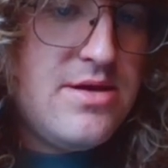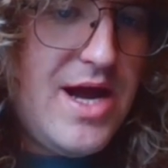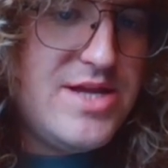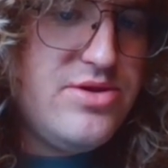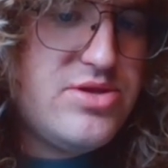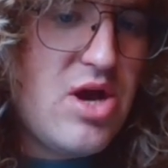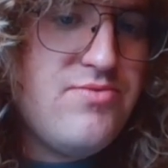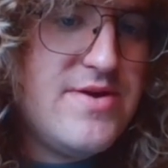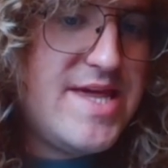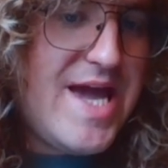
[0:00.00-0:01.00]
And you don't
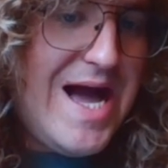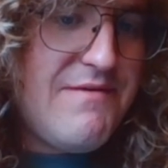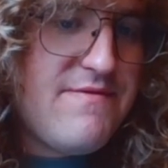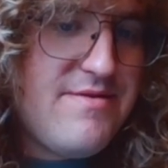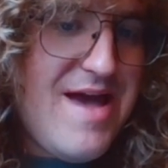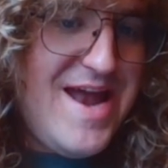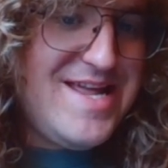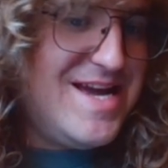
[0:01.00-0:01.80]
really have any